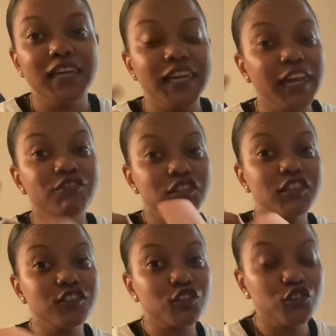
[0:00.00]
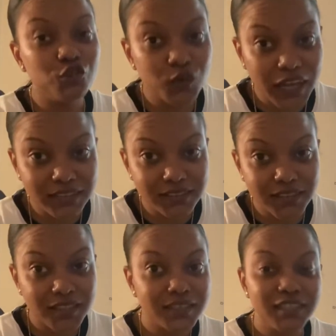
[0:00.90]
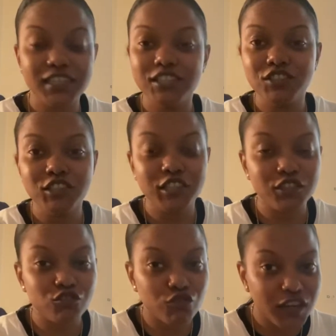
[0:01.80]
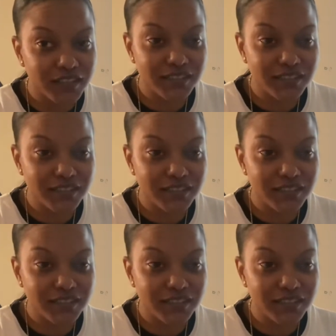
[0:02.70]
If she's a cute ass stud and she can dress